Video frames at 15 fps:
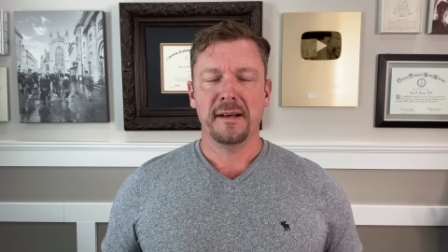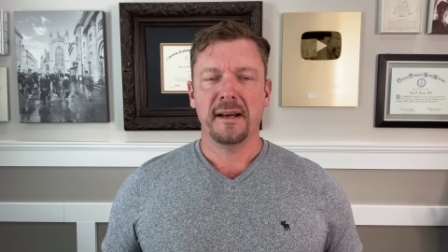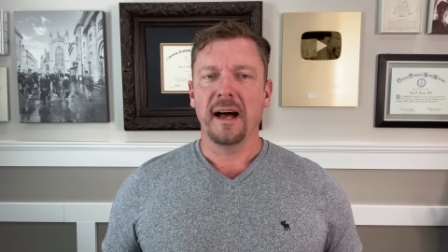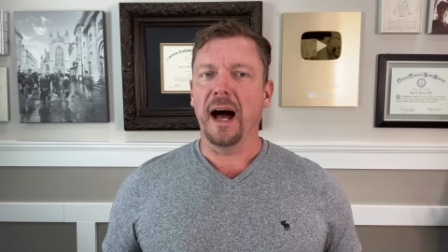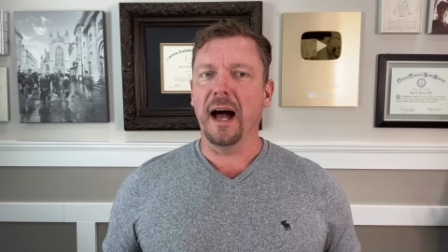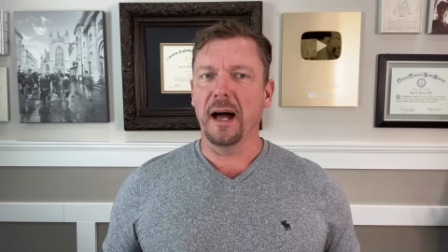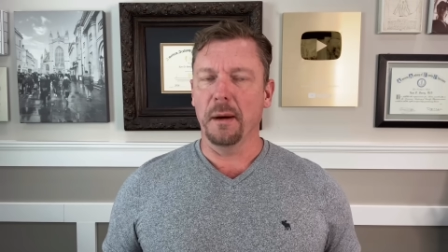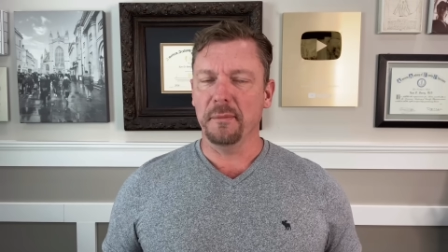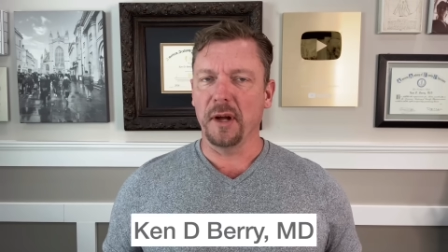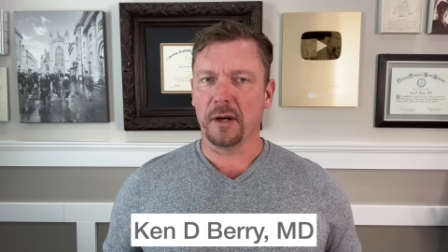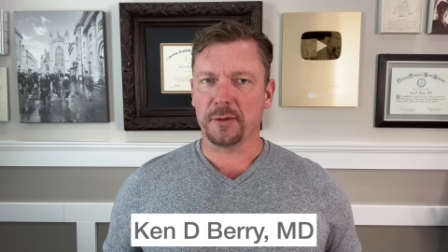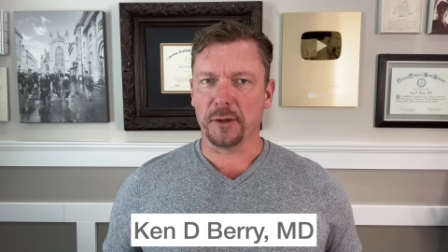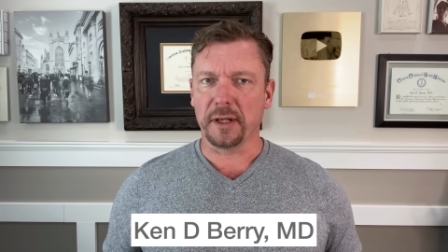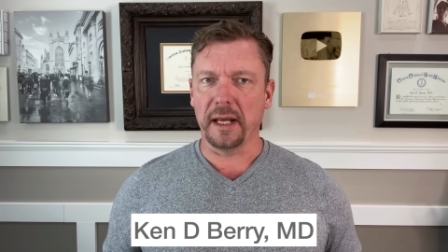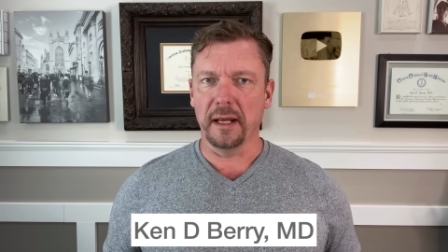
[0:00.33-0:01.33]
Hi, I'm
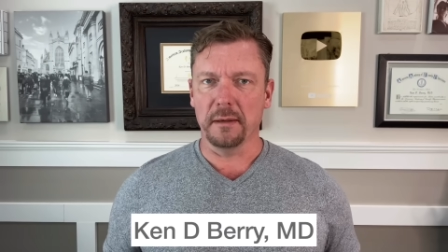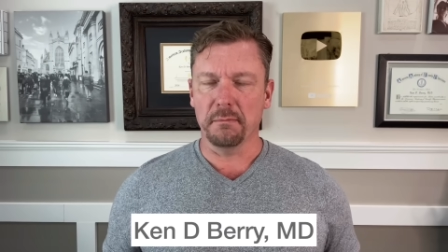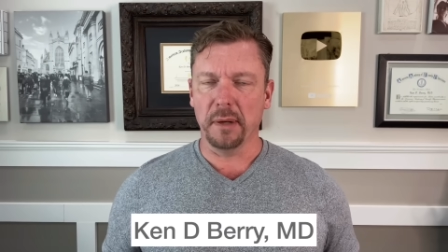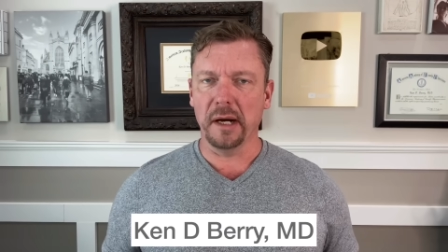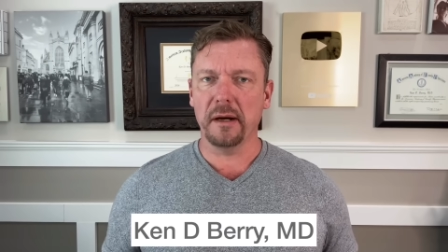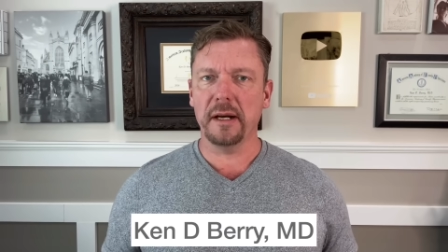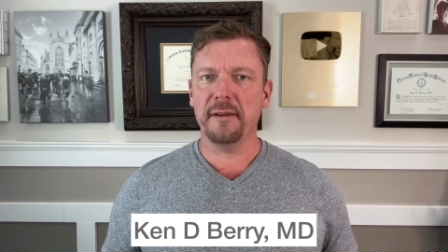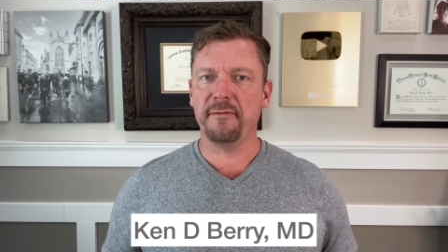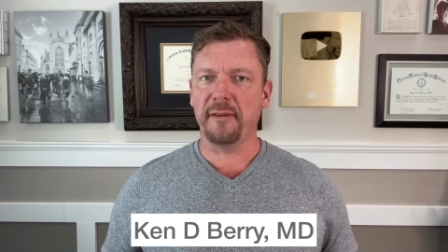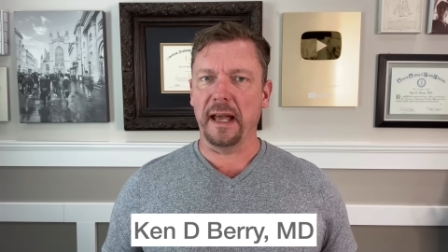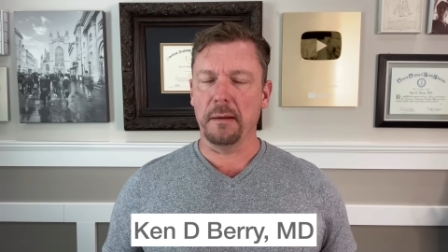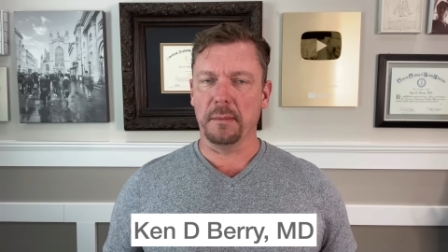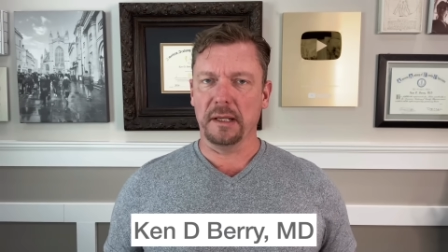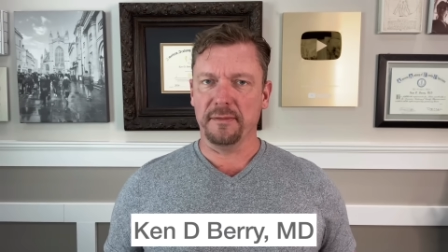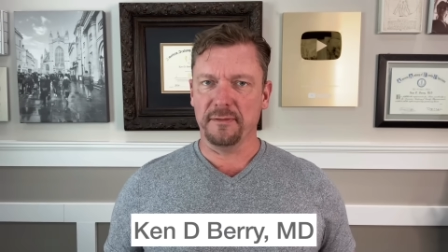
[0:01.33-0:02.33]
Dr. Ken Berry,
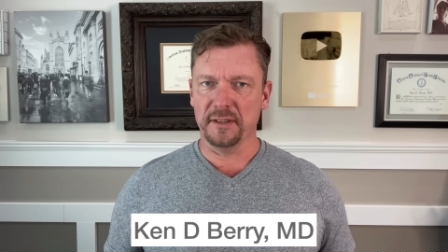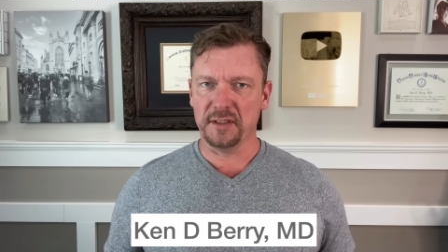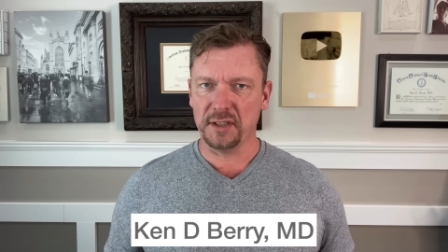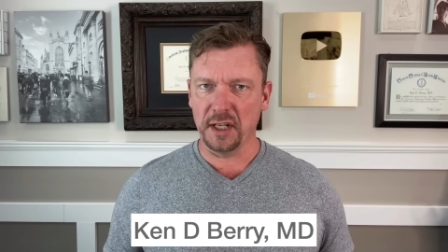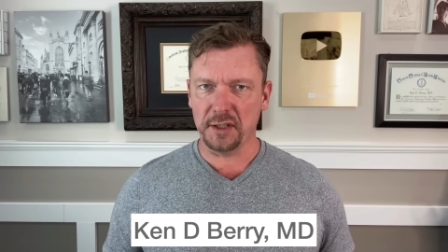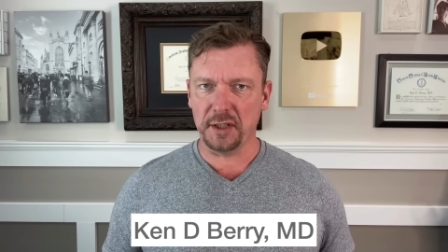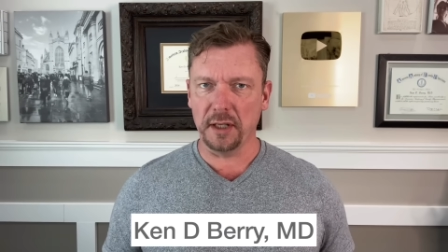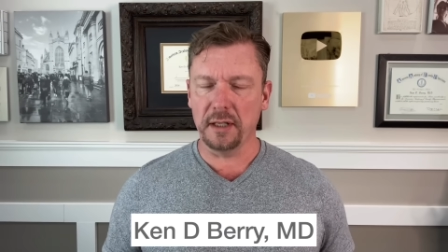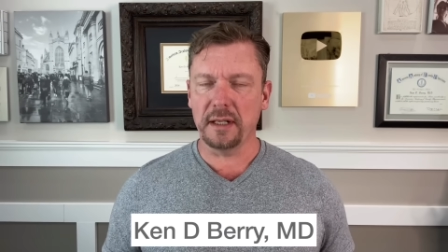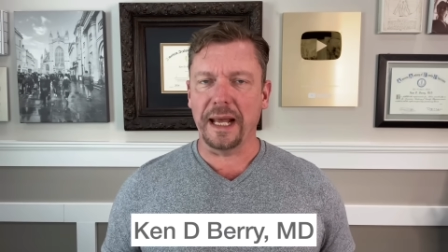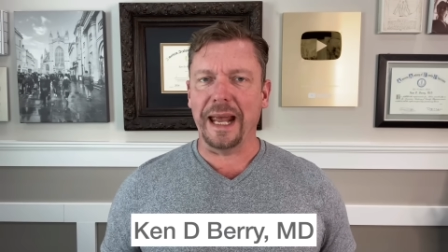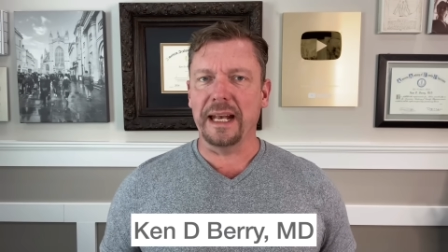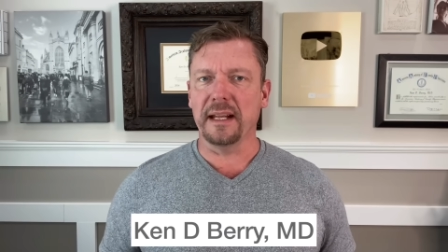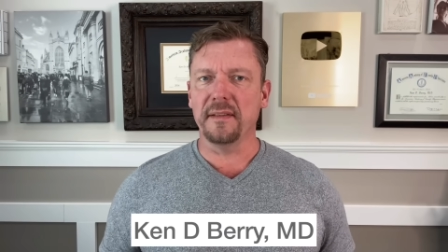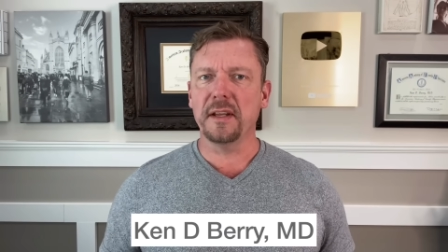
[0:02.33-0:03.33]
family physician,
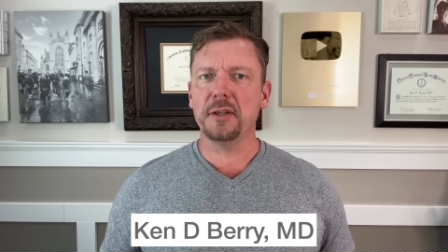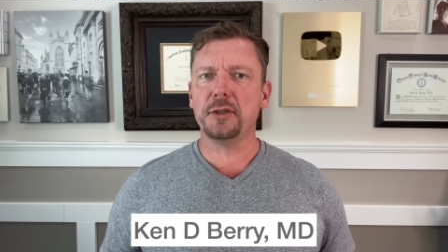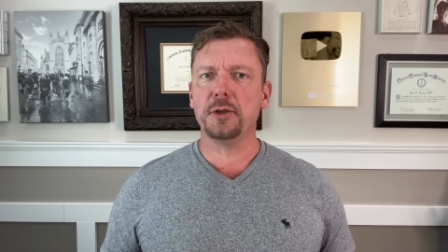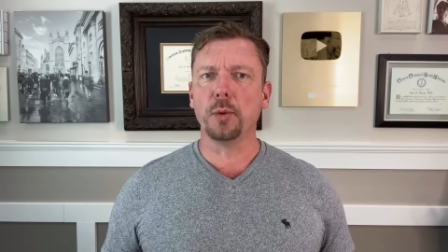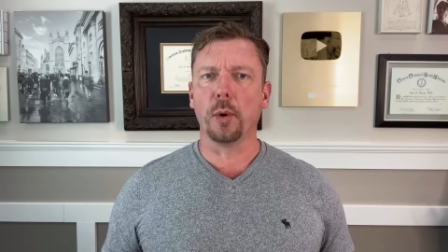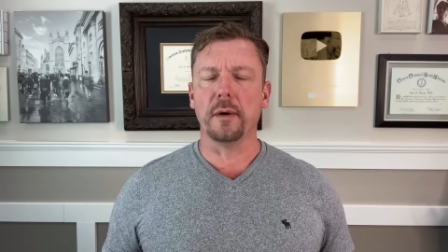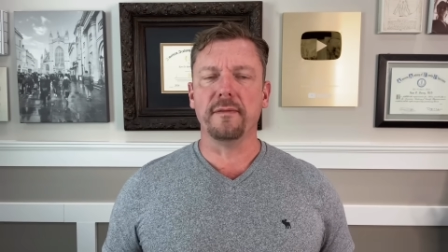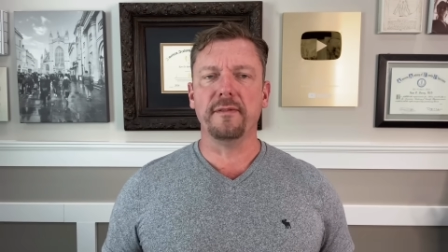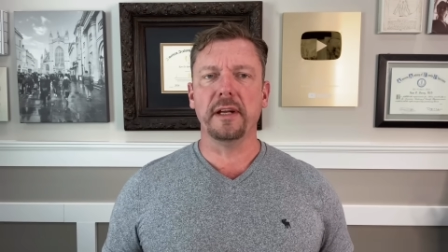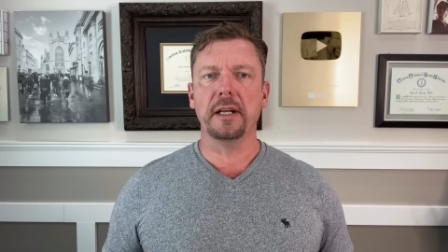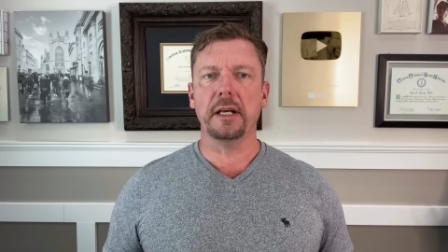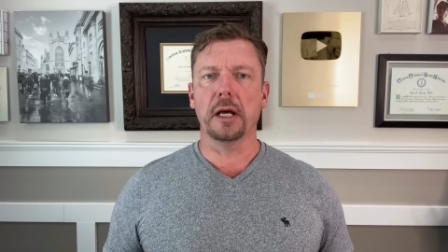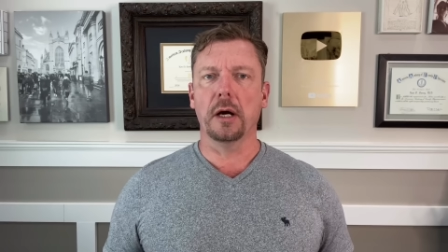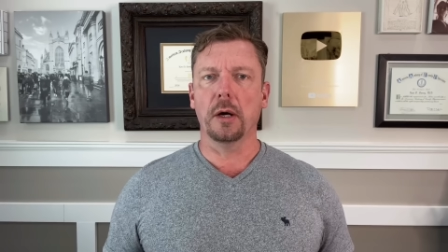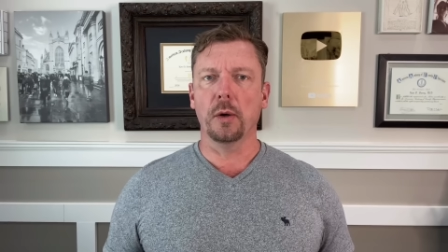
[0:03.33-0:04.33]
and in this short
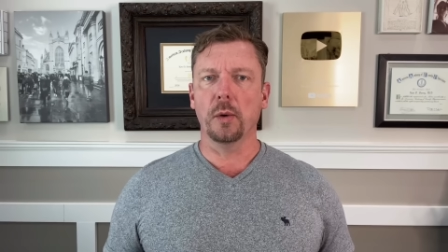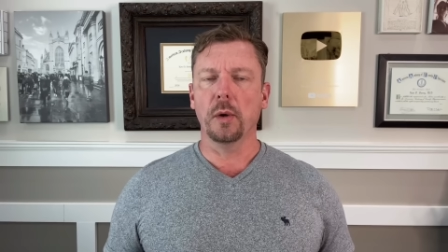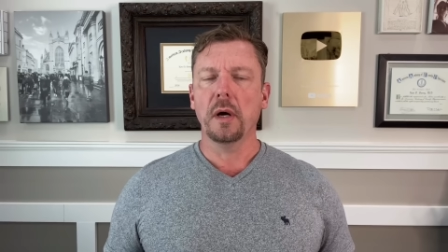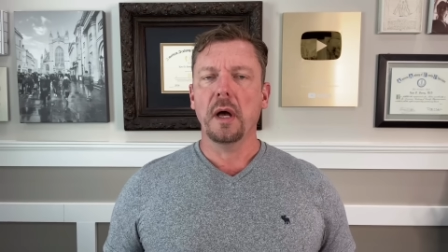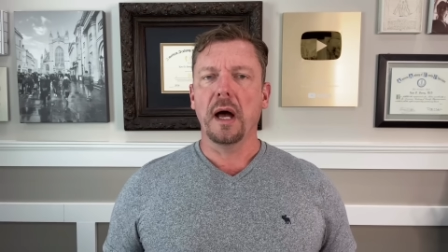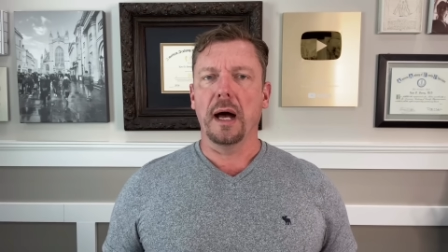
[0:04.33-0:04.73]
video,